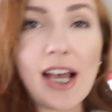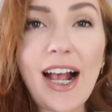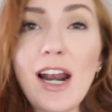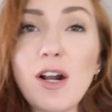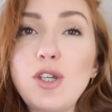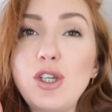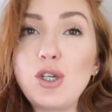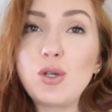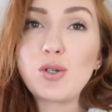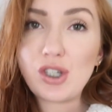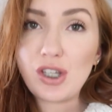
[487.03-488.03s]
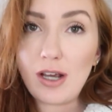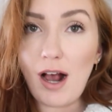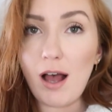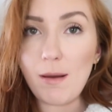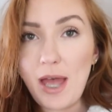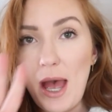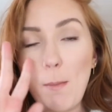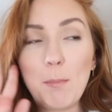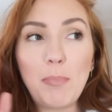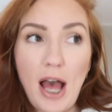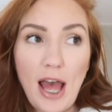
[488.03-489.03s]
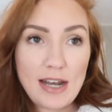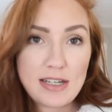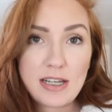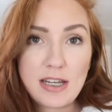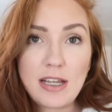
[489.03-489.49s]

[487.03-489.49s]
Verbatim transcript: like, I don't usually comment, but